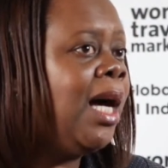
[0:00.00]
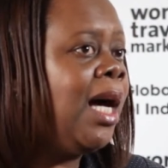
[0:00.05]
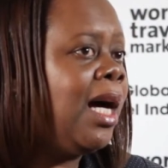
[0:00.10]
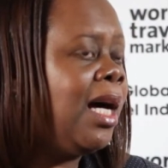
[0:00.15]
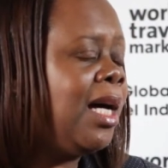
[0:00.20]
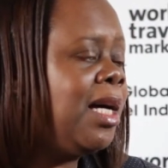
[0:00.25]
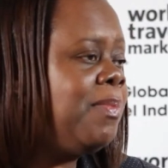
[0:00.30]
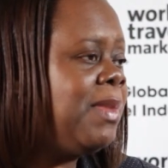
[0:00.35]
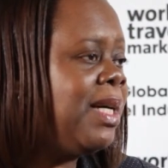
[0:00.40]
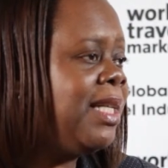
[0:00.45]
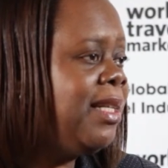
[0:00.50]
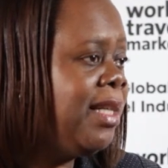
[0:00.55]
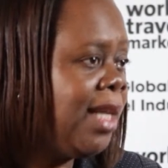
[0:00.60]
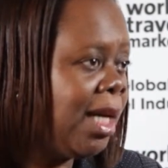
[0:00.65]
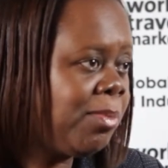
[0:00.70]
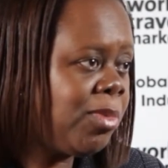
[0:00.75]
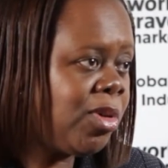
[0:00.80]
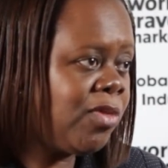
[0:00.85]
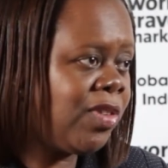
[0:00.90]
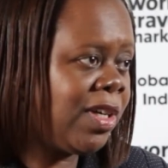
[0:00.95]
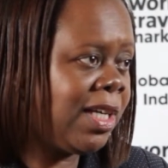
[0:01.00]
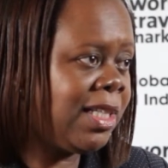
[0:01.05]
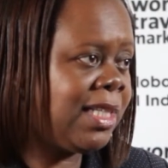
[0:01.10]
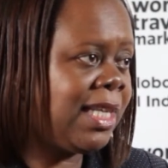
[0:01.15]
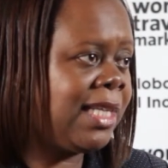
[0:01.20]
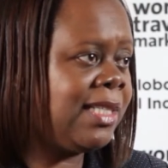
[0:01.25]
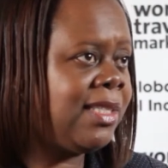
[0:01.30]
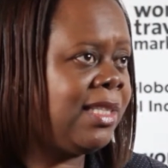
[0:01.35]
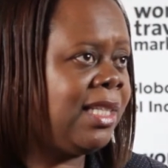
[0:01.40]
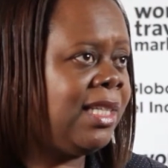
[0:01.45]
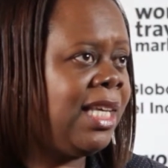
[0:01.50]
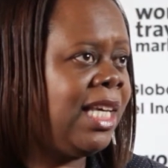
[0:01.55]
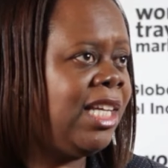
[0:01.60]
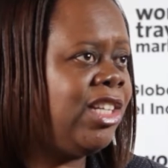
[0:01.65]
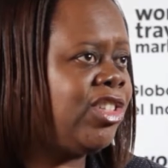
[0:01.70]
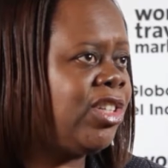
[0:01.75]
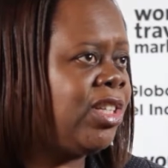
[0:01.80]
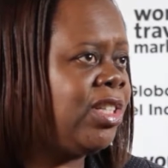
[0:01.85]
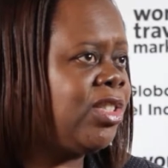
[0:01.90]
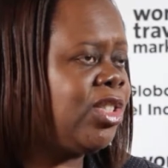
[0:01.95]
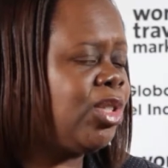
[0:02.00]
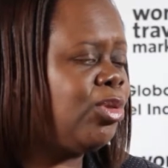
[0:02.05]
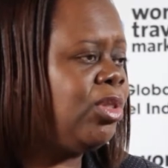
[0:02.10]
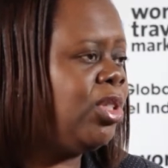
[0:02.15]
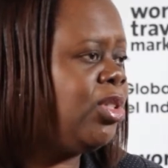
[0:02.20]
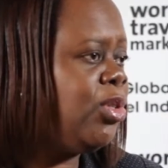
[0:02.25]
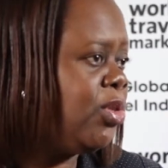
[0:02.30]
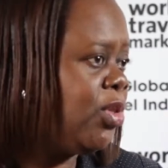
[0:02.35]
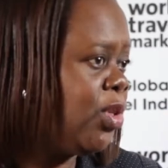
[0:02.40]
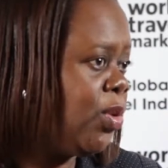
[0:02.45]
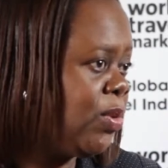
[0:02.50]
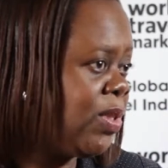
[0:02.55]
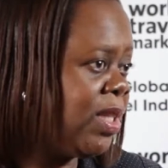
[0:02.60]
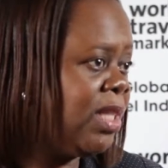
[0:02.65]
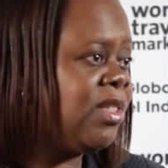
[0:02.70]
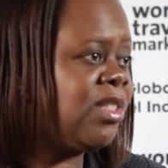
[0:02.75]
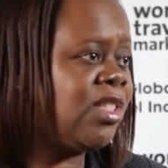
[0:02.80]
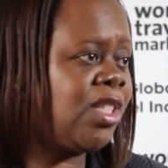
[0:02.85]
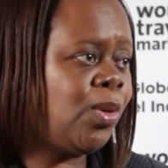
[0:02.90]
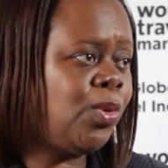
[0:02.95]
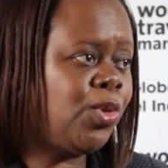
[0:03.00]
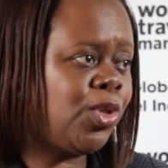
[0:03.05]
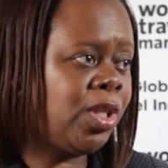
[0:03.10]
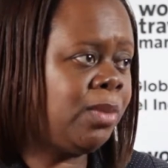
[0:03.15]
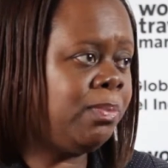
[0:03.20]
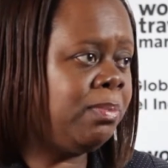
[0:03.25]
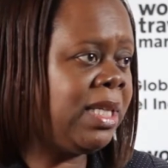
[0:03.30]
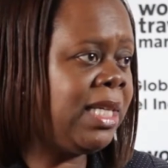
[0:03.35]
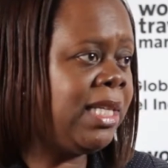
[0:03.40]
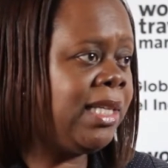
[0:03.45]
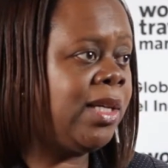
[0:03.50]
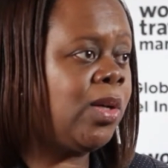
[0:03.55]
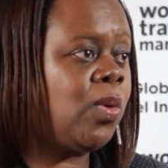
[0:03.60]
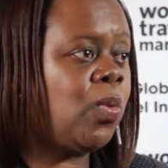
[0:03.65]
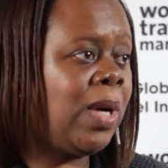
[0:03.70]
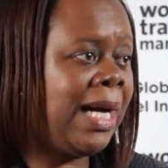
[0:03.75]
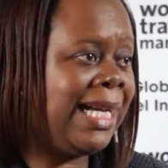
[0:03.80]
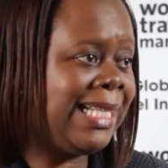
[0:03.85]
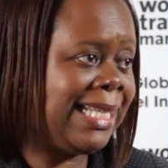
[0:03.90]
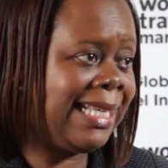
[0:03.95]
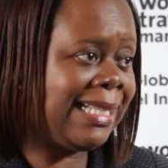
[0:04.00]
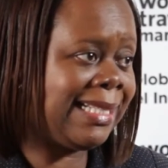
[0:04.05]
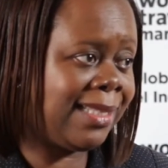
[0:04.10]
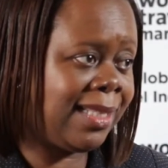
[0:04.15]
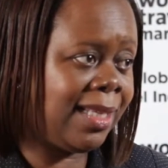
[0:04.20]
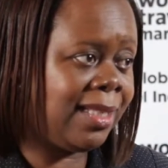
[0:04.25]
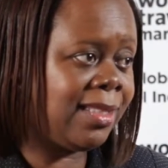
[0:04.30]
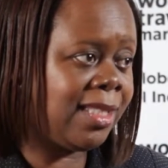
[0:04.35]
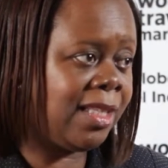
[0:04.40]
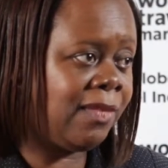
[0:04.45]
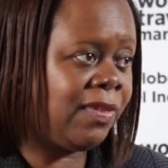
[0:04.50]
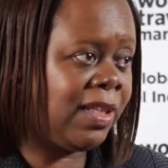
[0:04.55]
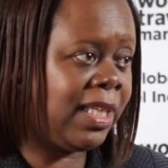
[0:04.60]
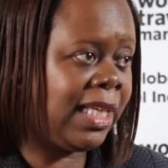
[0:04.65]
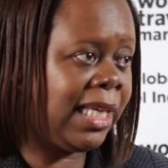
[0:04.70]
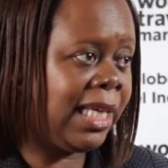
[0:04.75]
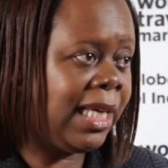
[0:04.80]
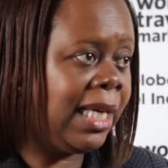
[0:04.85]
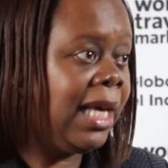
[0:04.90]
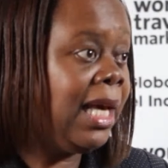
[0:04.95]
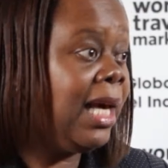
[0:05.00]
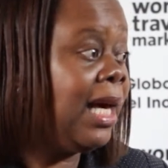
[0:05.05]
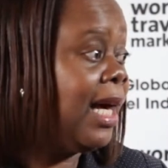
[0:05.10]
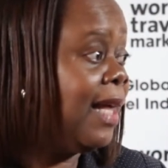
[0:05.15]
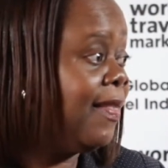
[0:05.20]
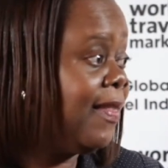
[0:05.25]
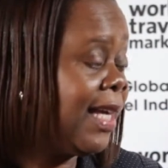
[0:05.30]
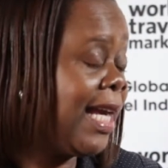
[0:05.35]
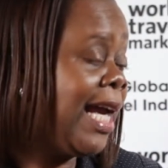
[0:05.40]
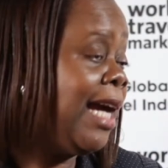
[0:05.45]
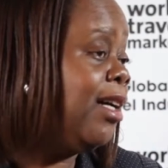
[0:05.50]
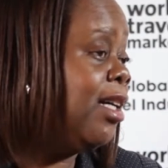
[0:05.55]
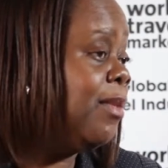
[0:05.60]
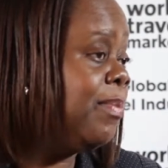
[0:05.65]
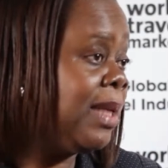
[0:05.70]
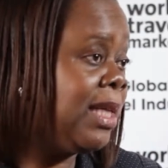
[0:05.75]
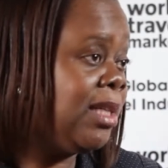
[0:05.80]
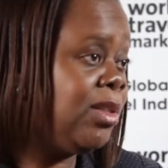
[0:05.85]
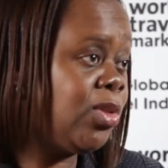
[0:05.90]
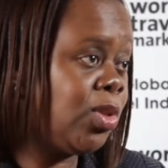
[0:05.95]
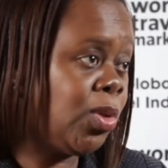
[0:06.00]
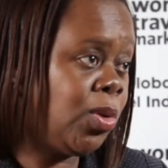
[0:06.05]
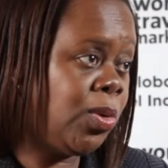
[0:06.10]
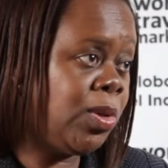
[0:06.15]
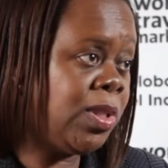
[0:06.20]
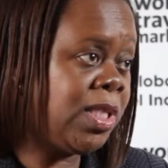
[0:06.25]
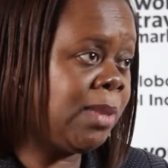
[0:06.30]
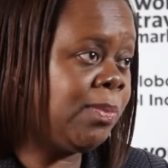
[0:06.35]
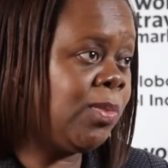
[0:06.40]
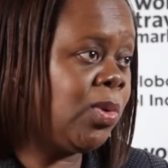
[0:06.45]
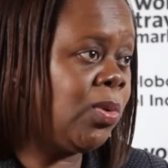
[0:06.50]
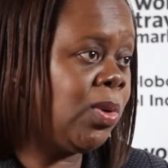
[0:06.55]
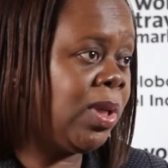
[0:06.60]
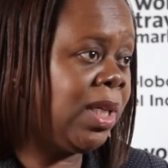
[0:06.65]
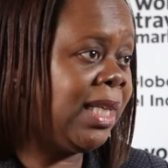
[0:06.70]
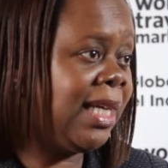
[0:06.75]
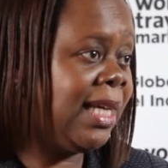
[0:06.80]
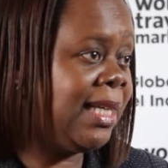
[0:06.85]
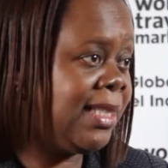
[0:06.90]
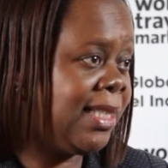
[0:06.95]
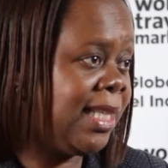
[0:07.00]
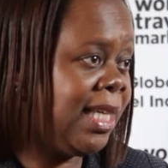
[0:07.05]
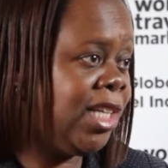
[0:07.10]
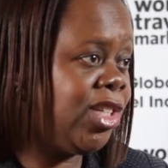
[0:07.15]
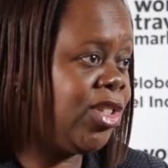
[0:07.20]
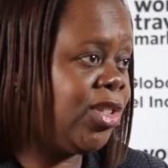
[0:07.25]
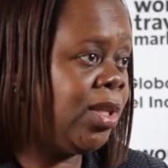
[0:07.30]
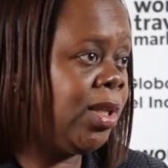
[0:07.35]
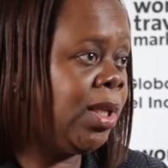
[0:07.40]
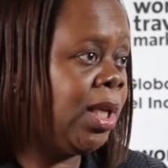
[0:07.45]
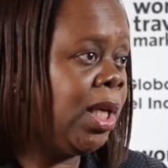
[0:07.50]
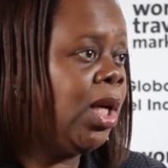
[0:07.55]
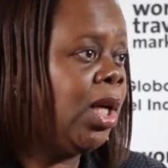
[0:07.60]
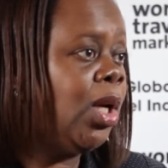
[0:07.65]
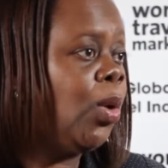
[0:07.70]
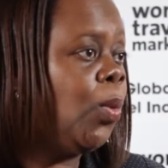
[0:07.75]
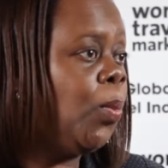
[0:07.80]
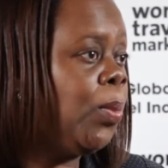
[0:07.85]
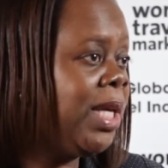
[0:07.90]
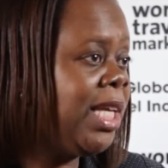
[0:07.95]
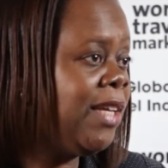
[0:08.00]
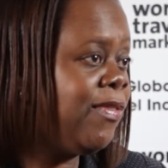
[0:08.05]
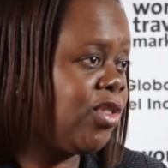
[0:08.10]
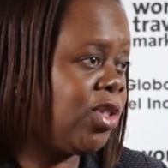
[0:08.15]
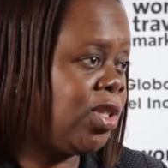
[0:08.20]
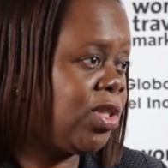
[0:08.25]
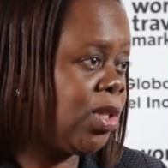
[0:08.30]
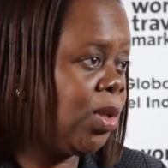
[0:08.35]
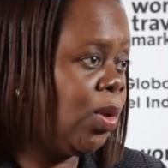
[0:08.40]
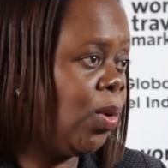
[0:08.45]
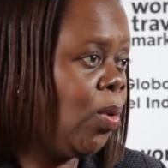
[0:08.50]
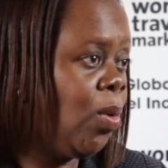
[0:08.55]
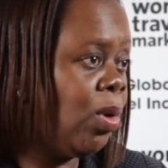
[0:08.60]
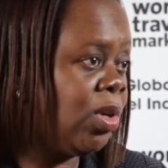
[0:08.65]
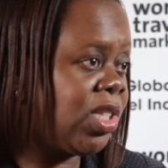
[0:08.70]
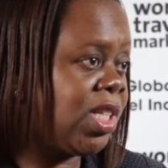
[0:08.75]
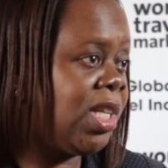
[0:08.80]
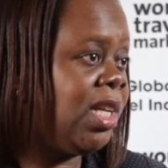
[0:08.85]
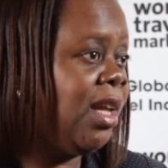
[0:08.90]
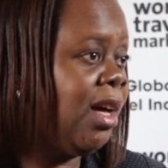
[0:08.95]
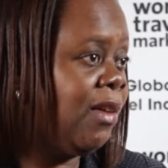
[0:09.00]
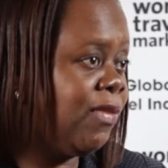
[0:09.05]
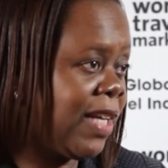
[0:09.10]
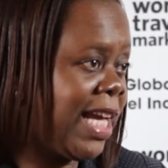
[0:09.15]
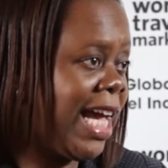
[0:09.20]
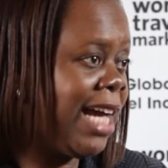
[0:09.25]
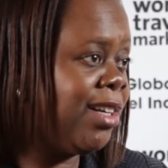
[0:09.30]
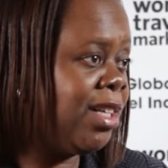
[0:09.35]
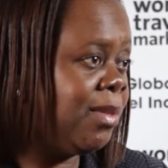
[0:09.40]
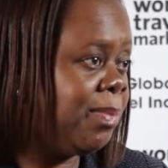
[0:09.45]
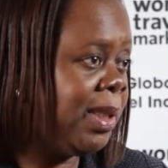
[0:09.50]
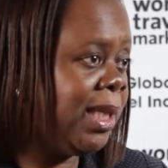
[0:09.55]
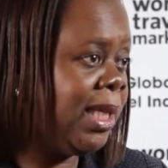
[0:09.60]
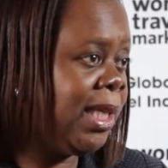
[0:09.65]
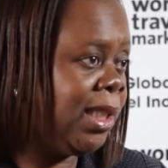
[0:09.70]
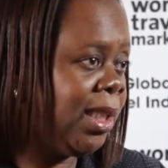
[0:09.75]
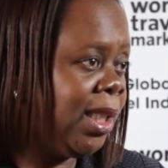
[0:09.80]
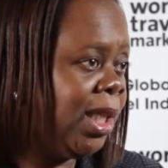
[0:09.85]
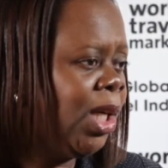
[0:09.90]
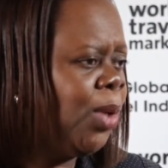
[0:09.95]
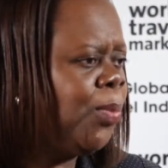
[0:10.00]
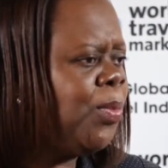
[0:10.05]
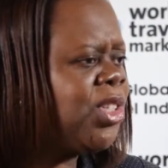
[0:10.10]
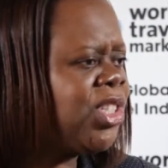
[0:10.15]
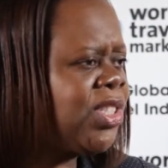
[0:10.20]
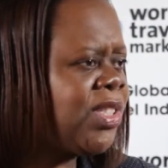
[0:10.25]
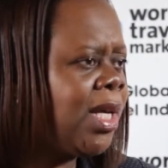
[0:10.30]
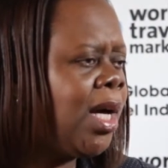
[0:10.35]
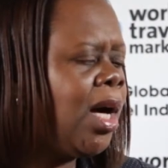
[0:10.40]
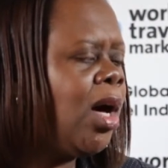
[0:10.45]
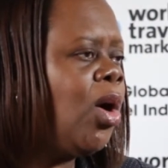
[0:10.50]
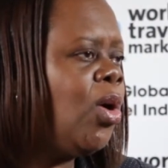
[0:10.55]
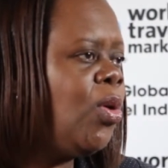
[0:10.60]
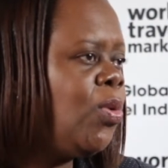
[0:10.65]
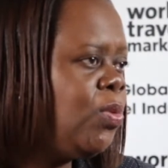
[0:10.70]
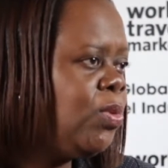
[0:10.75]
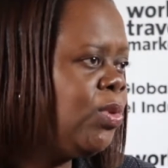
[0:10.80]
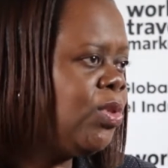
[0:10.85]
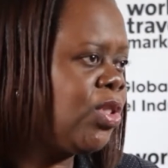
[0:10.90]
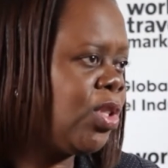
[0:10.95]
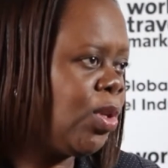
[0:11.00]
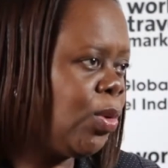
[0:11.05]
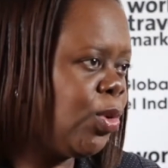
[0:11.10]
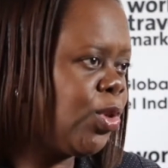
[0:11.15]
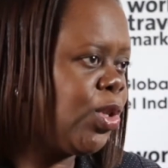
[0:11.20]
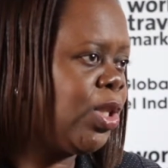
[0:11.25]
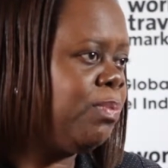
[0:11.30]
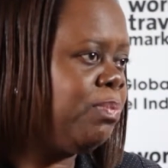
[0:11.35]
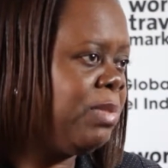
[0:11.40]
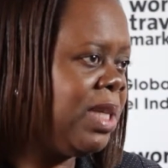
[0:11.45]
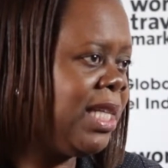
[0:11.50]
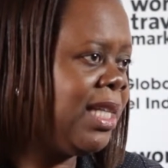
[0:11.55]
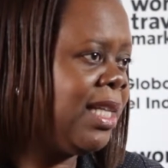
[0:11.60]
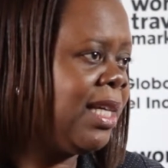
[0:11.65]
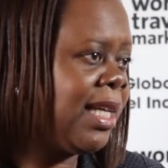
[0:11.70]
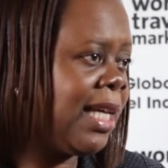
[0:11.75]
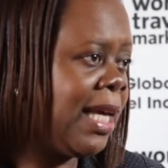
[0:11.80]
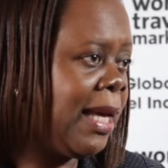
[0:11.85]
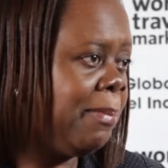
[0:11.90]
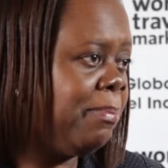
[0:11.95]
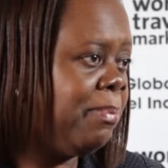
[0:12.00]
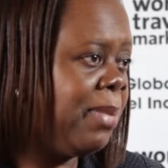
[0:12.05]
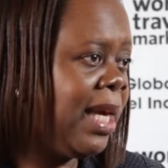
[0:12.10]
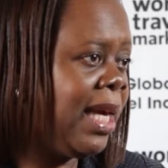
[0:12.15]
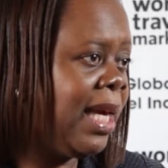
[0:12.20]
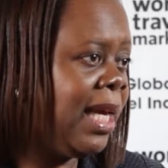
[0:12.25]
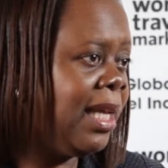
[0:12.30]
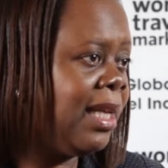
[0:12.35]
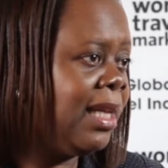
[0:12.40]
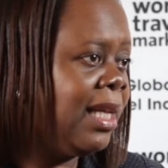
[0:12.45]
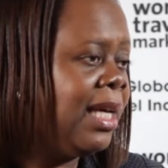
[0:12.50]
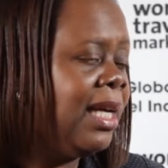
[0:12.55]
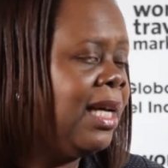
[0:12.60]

A number of our destinations are using social media quite extensively, and the Caribbean Tourism Organisation, we've just launched Love Caribbean, which is our own social media campaign.